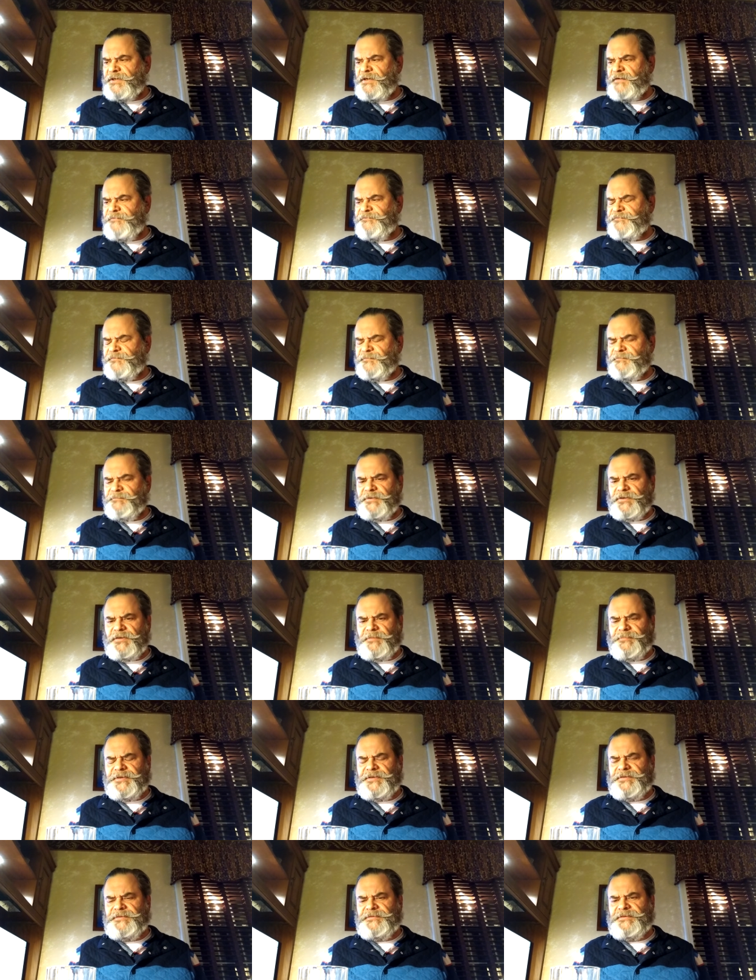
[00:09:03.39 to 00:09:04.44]
off from
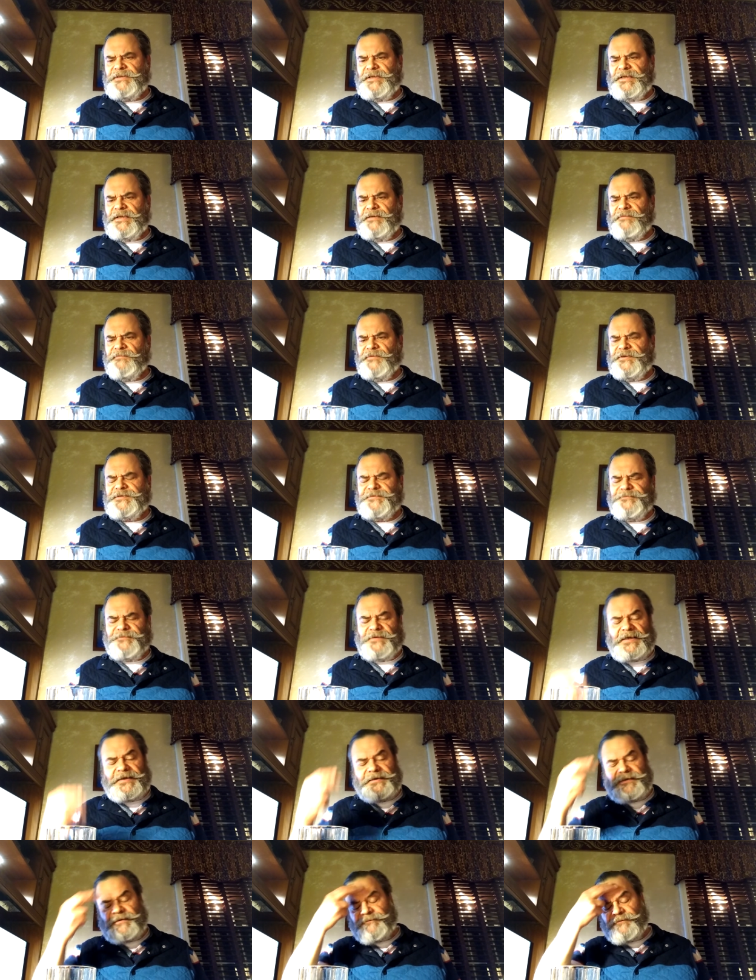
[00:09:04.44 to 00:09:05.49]
bourbon and went to
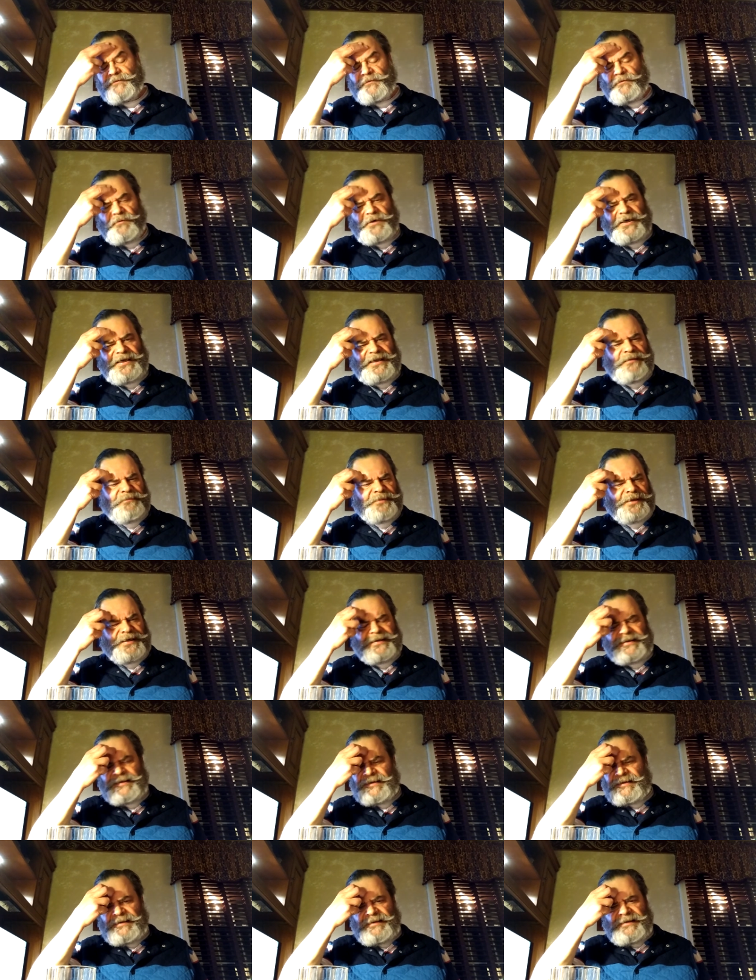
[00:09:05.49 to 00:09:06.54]
vodka for a while, but
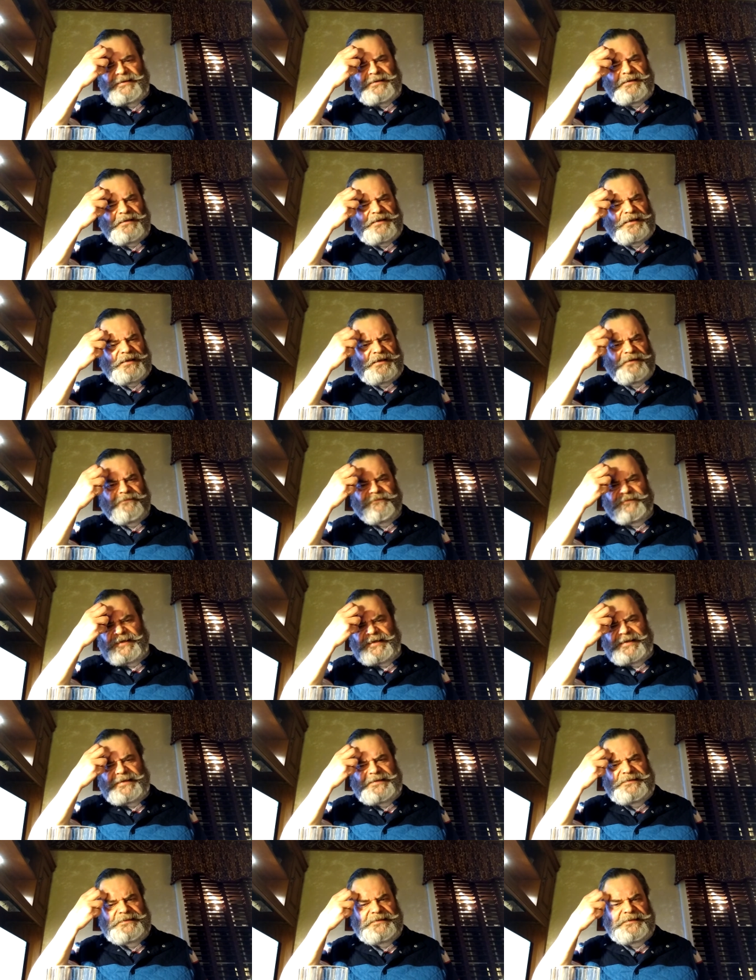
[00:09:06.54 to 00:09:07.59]

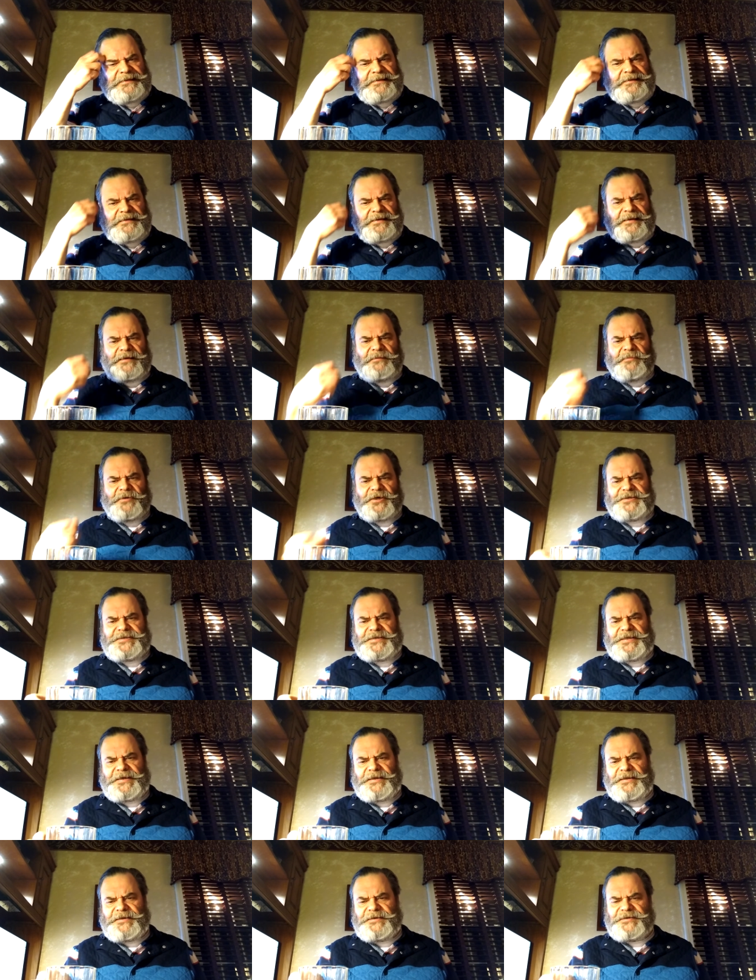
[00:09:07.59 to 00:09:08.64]
vodka and a
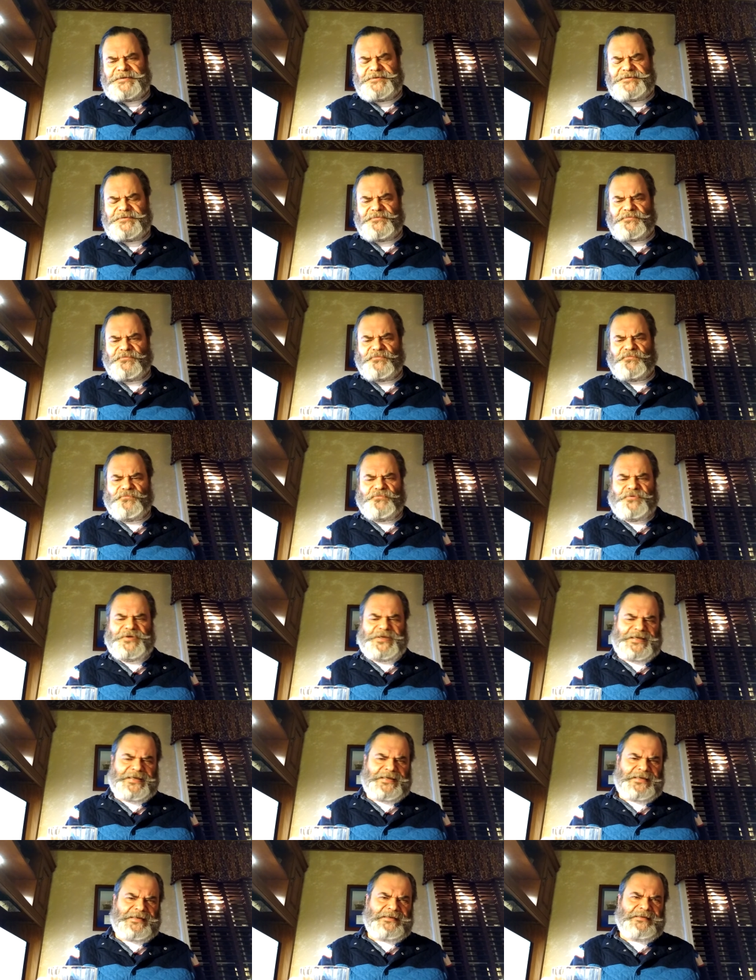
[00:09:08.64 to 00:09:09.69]
martini doesn't
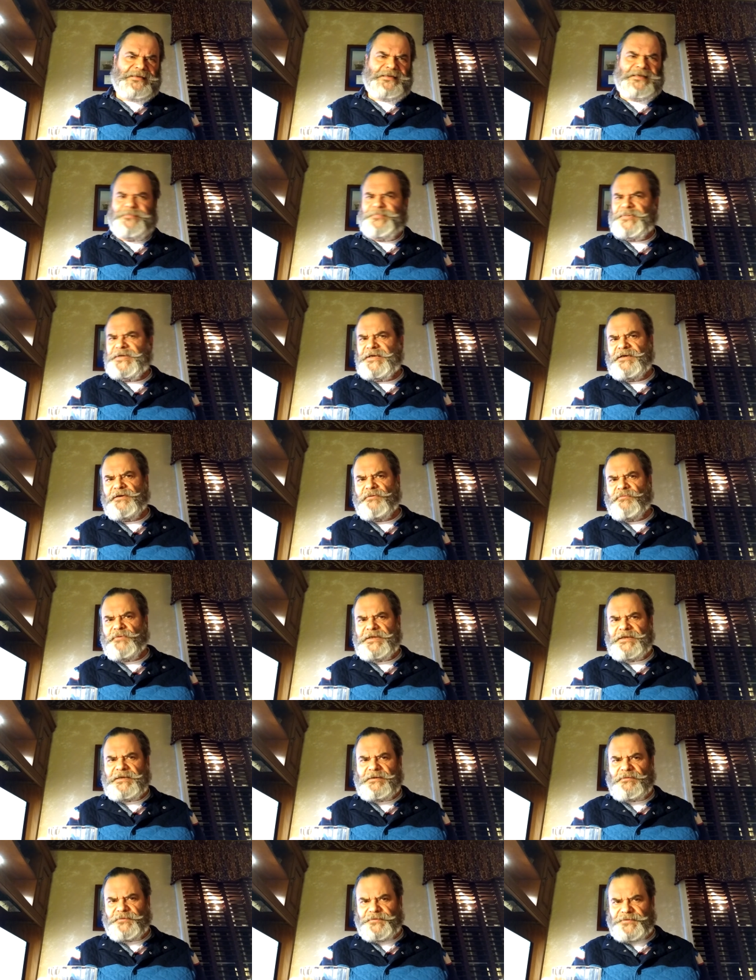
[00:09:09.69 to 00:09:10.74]
really pair
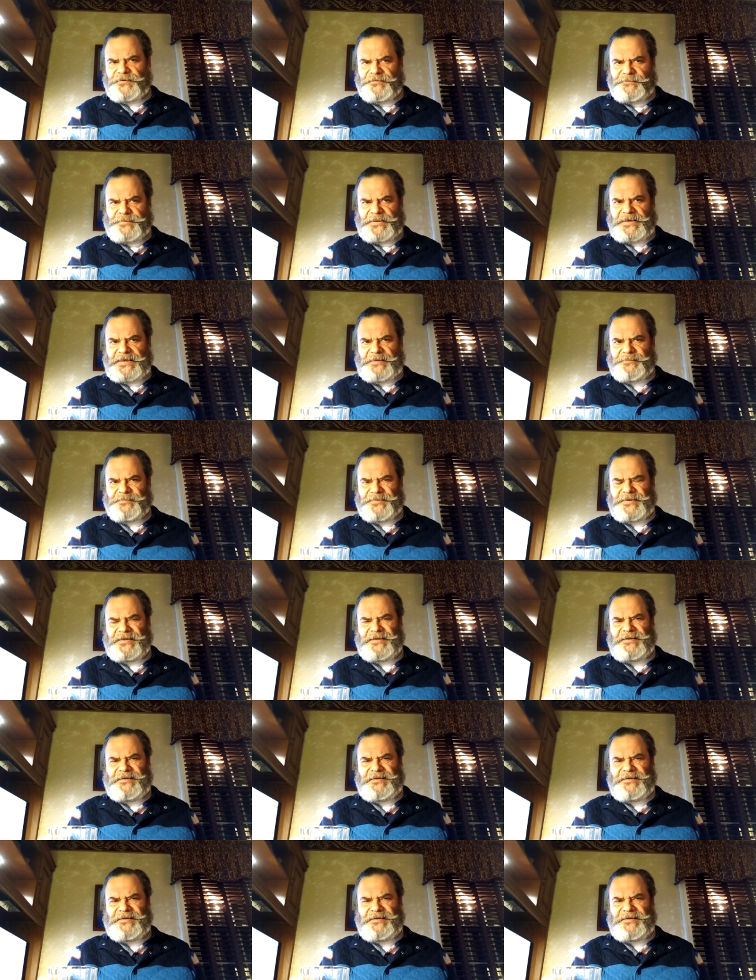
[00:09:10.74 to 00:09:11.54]
well with a pipe.